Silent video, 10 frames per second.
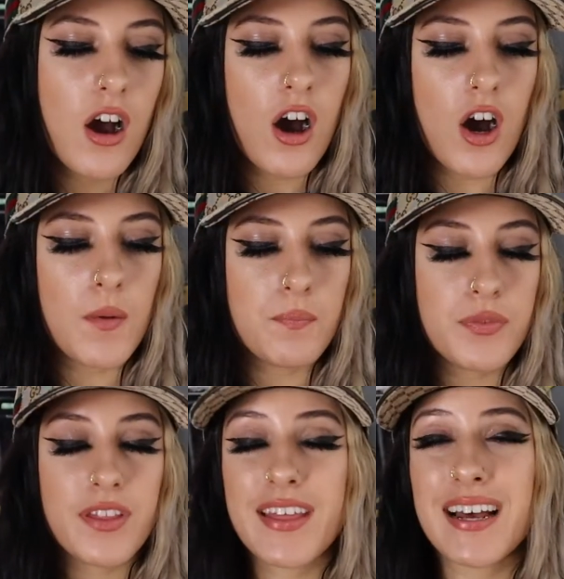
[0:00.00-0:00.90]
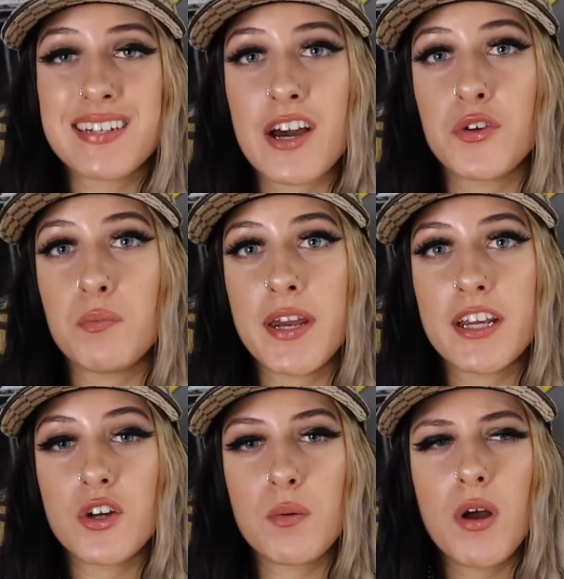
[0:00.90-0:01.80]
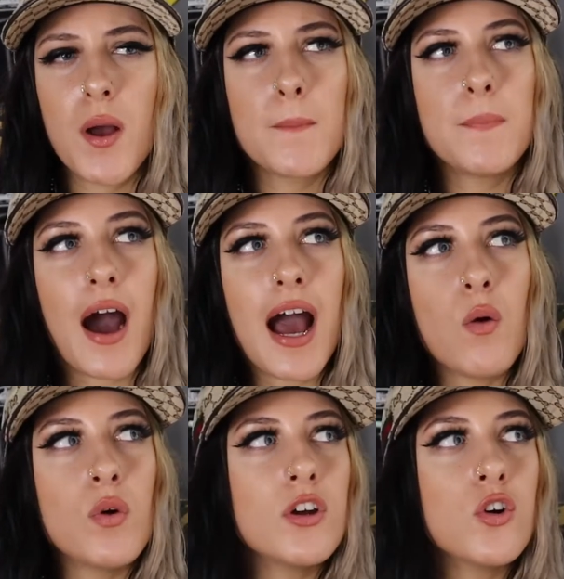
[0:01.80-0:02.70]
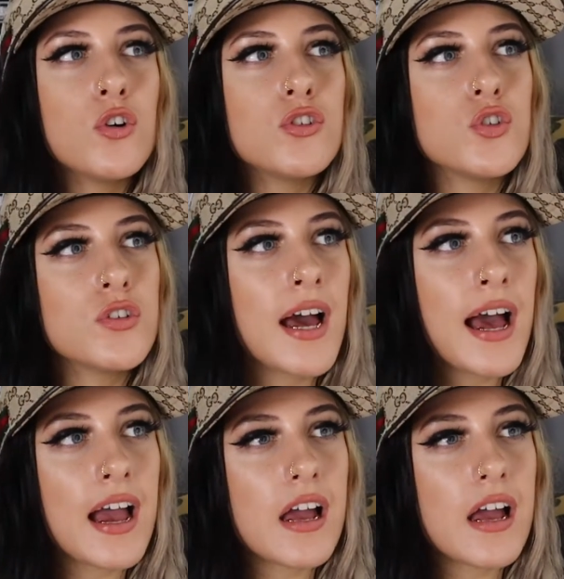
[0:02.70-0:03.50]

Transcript: That's how you make them. But I want to go do that,